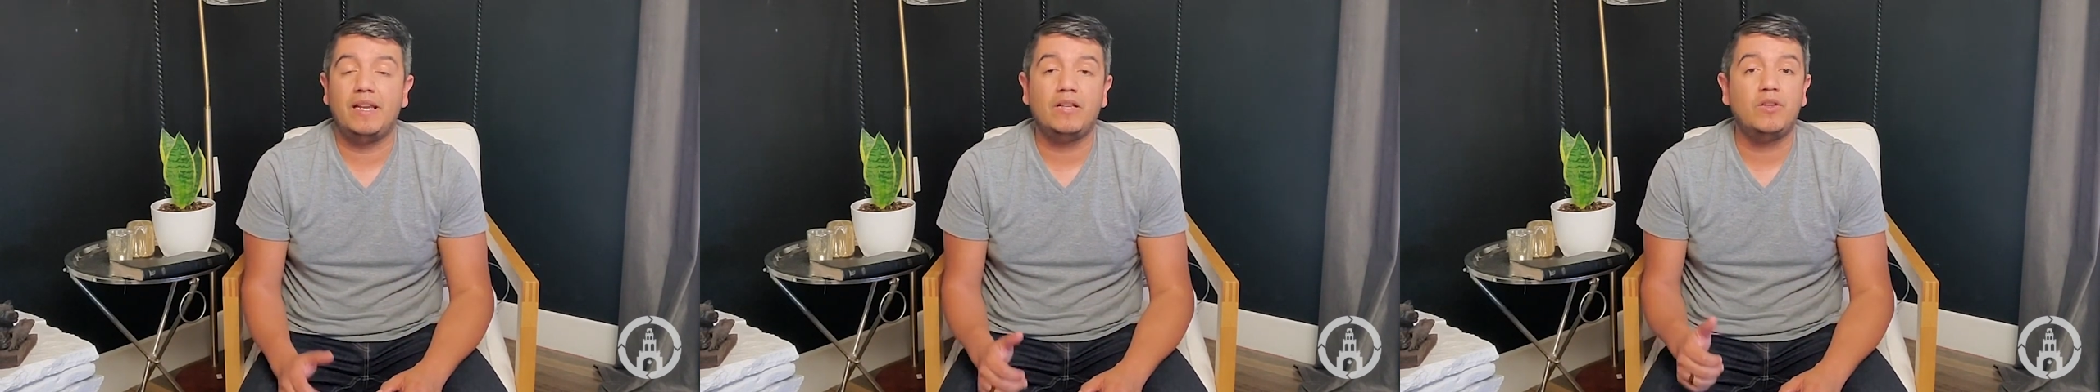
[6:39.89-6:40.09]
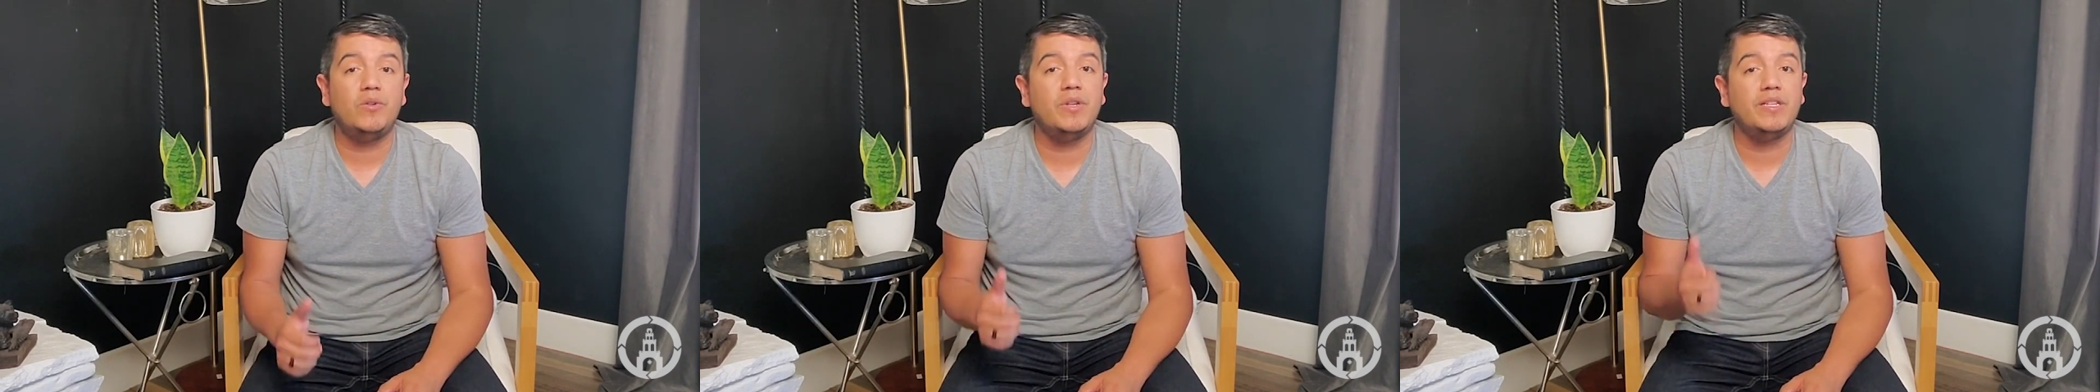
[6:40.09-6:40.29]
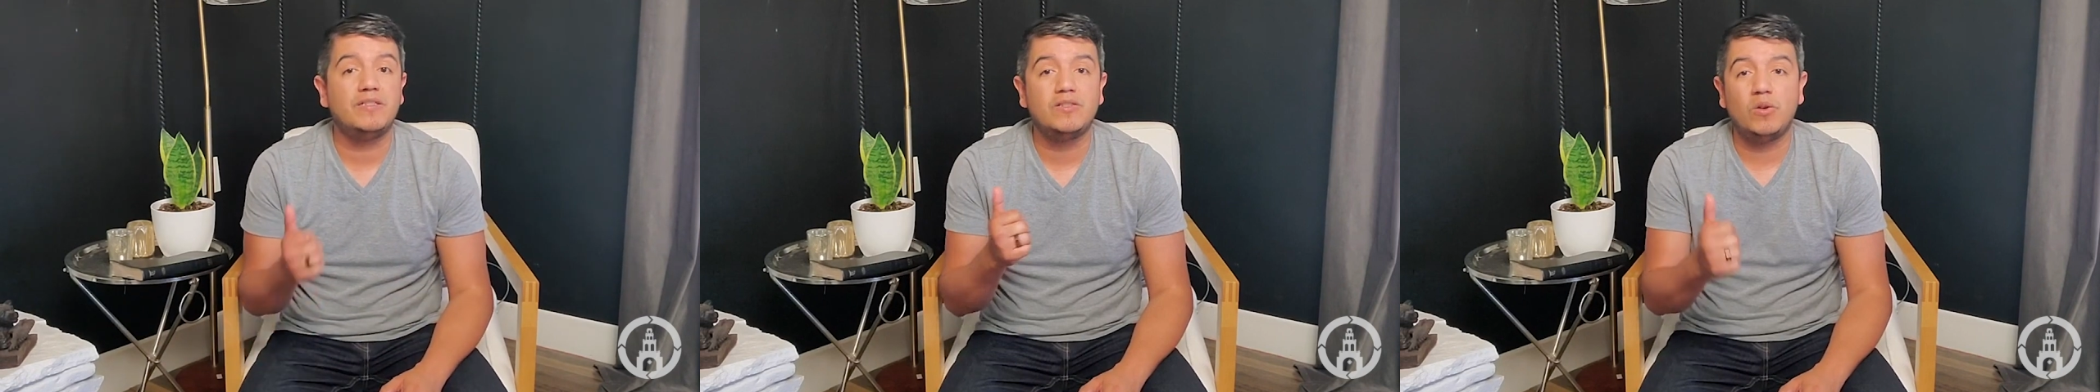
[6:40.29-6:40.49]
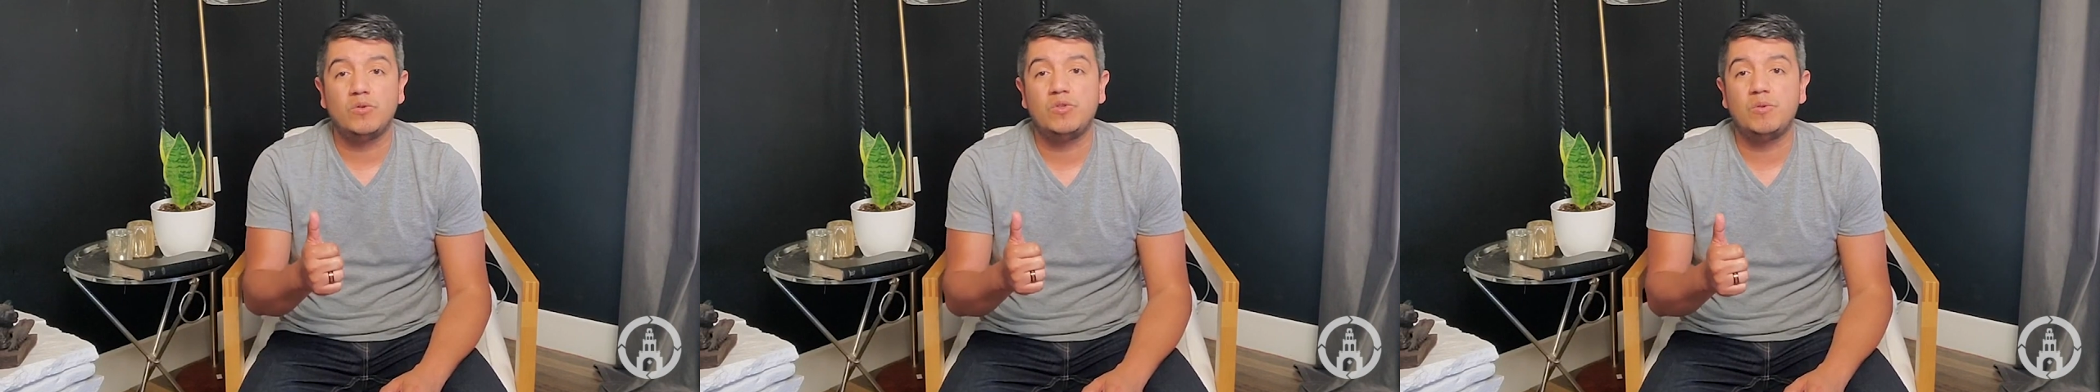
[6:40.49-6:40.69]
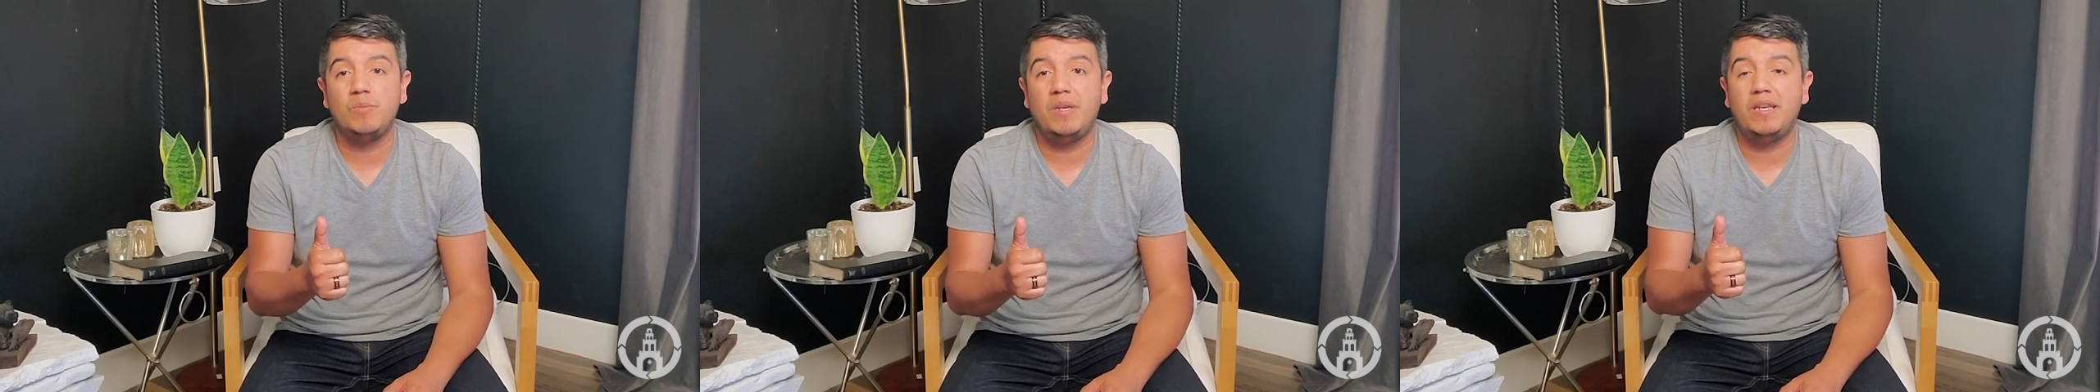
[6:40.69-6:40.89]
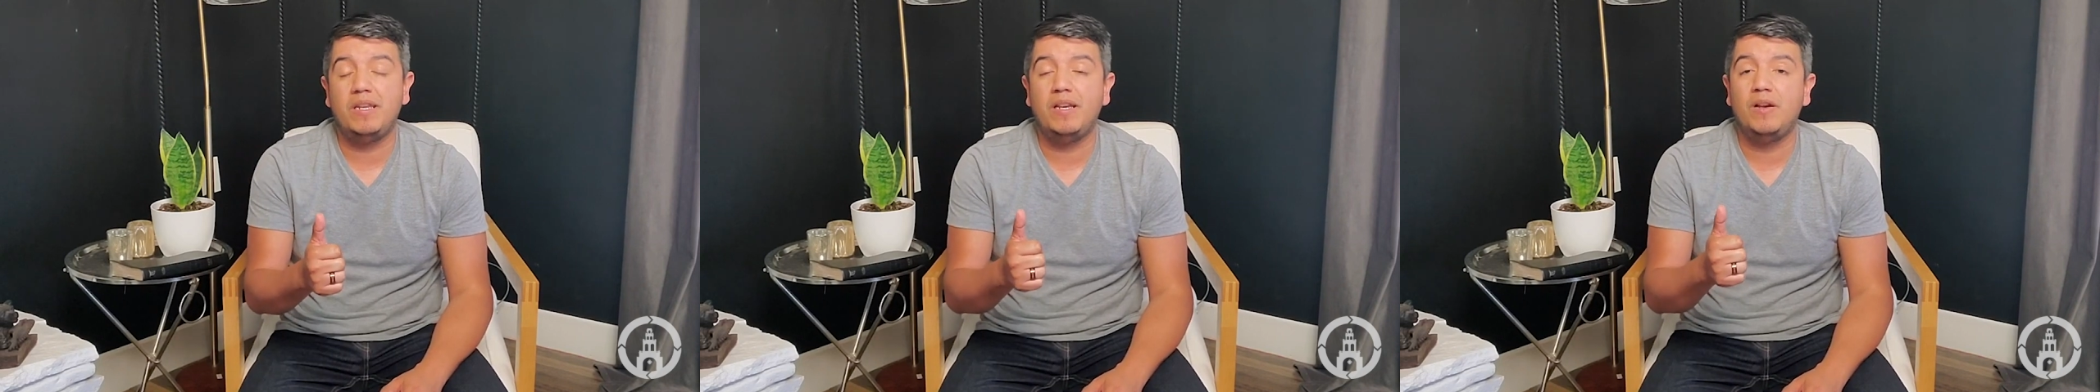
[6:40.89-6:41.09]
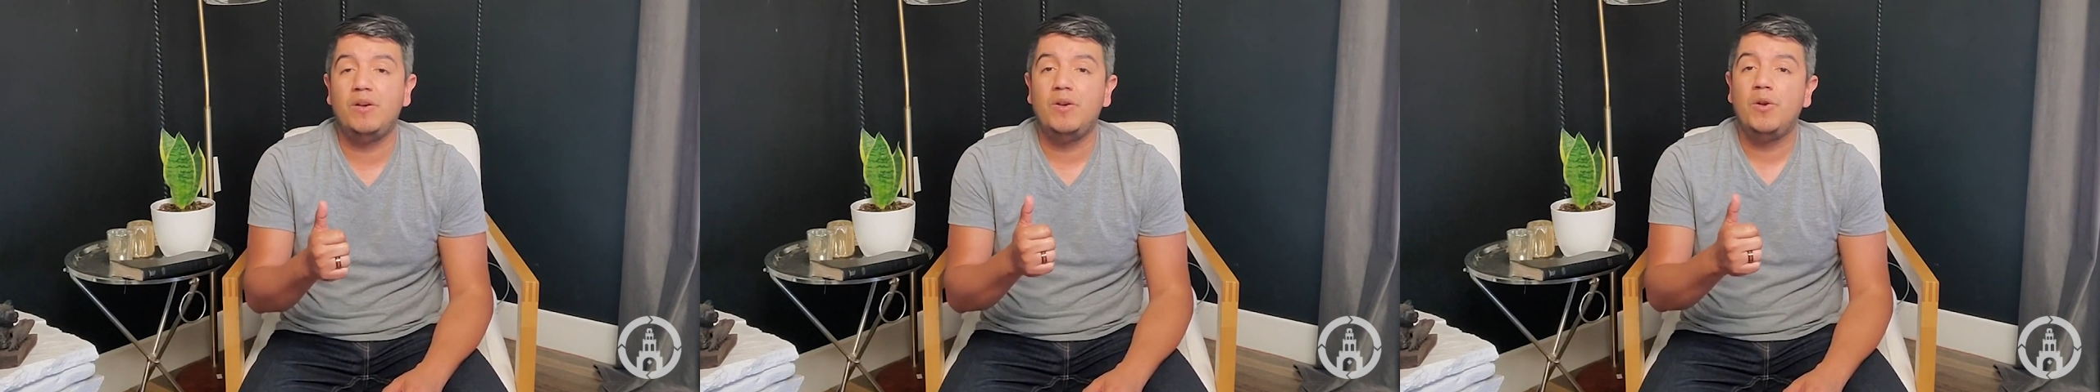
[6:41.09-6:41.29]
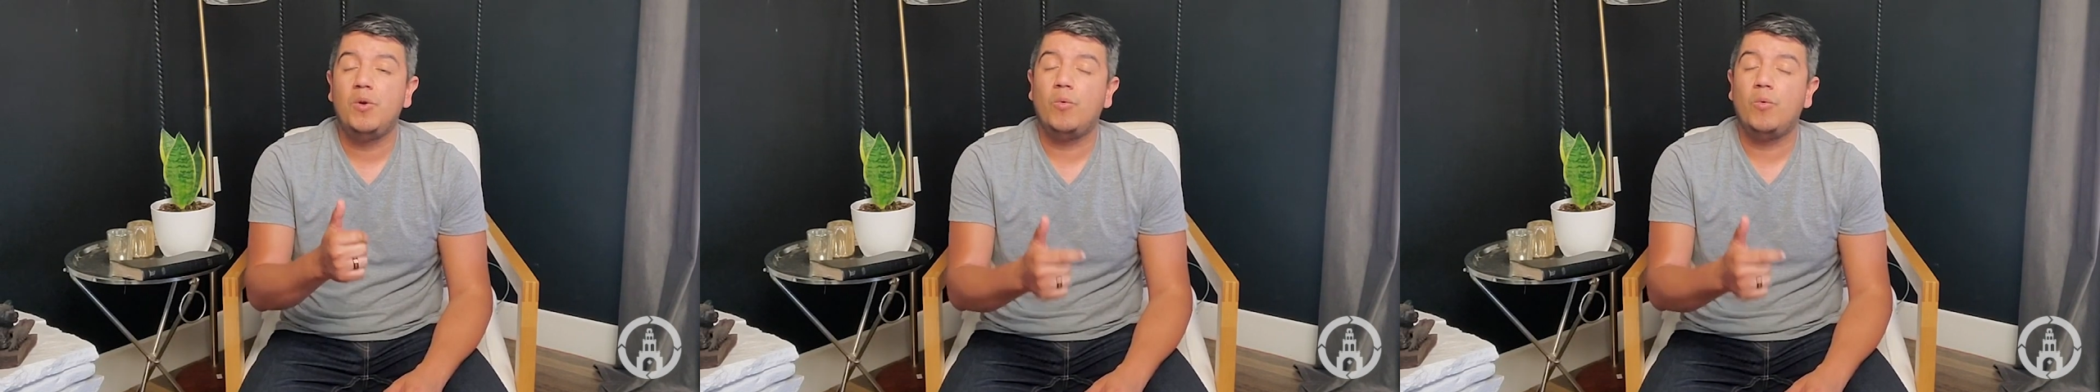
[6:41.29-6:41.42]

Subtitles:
including social media,